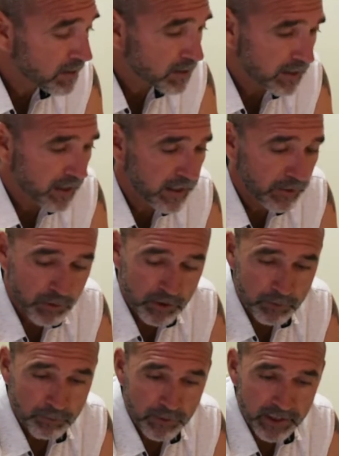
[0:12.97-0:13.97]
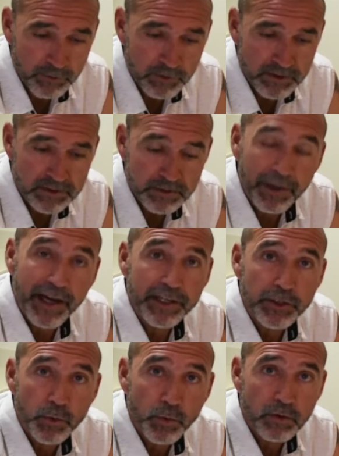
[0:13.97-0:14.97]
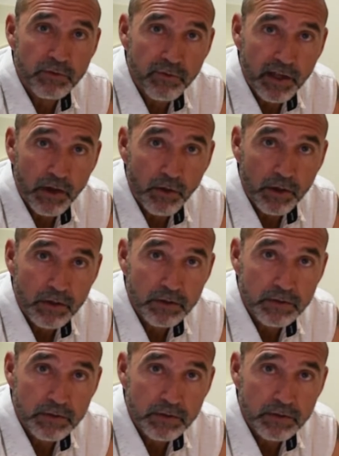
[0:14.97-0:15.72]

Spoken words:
Today we're going to play with some einkorn flour.